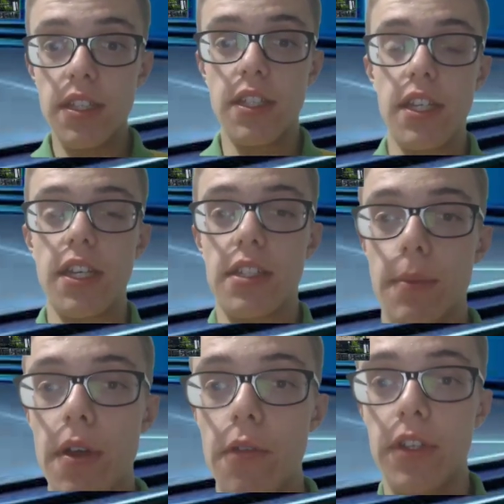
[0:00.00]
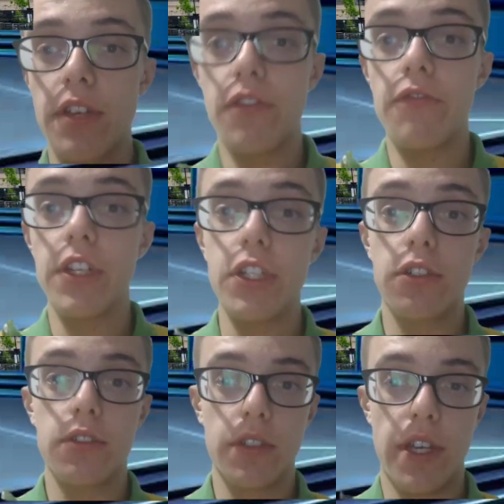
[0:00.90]
today is a bit of a different
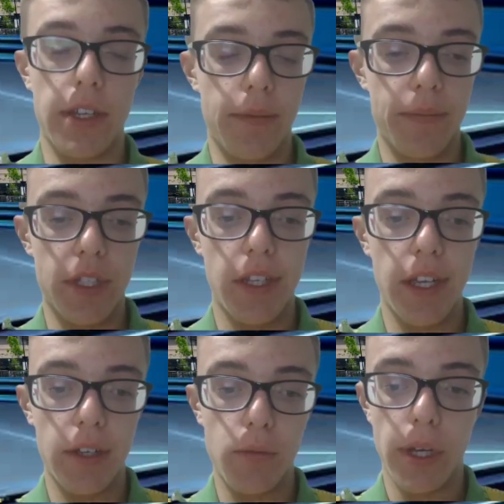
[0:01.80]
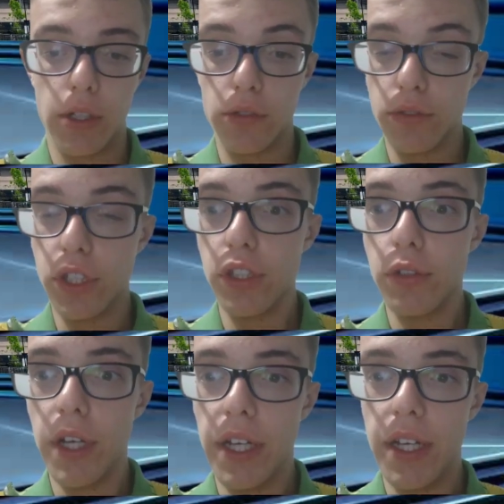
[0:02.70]
video. Um, today we are going to
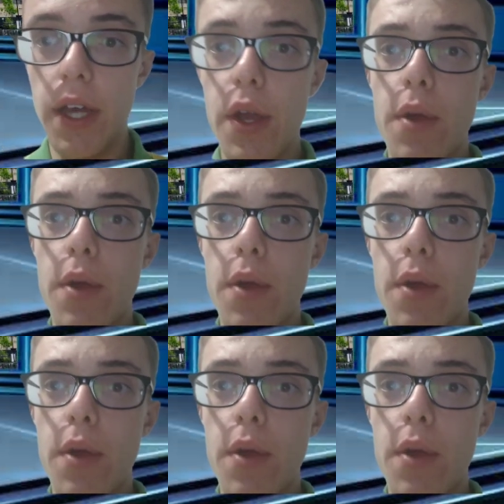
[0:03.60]
do a